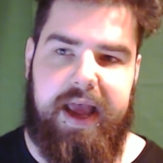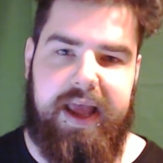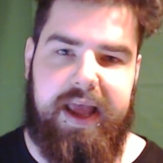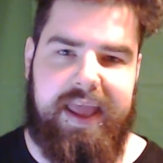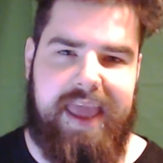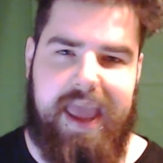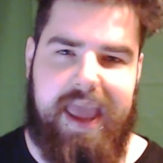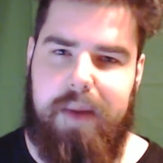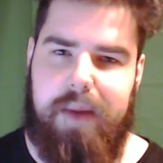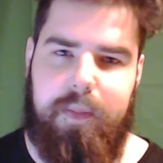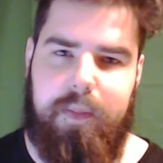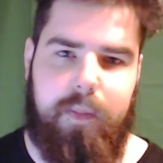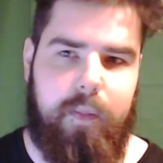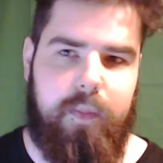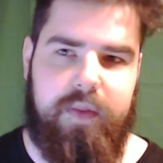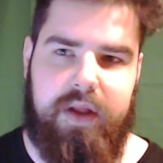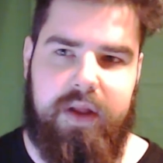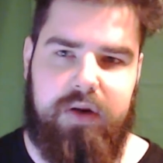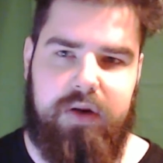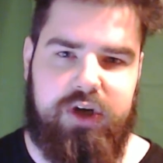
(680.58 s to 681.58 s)

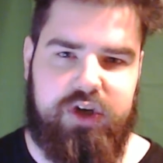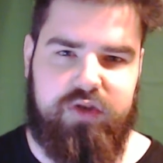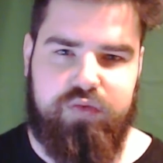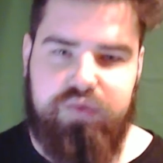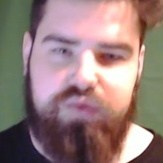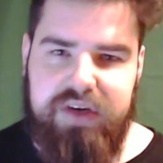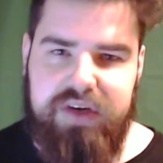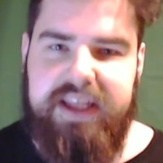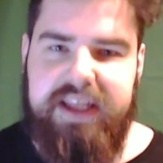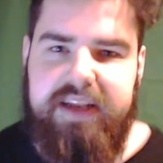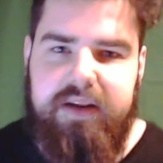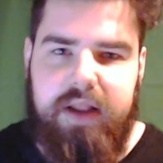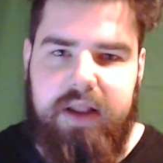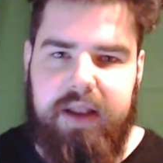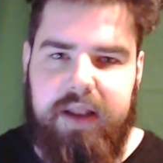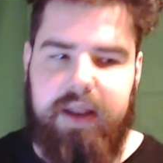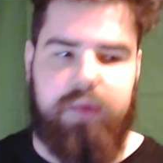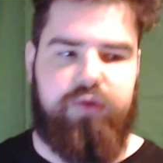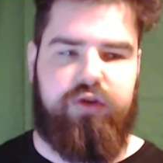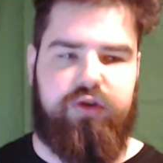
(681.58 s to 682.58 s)
game that just really
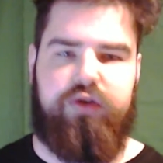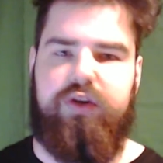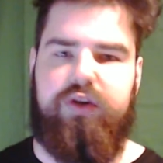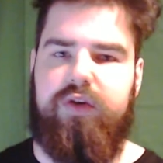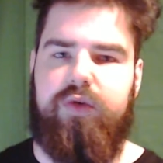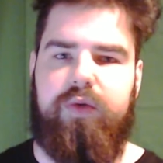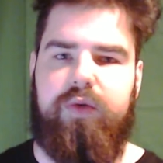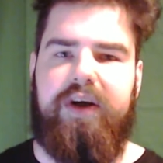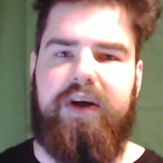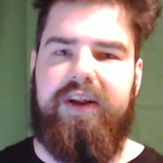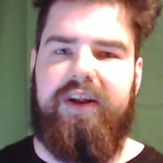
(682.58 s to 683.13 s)
allows you to,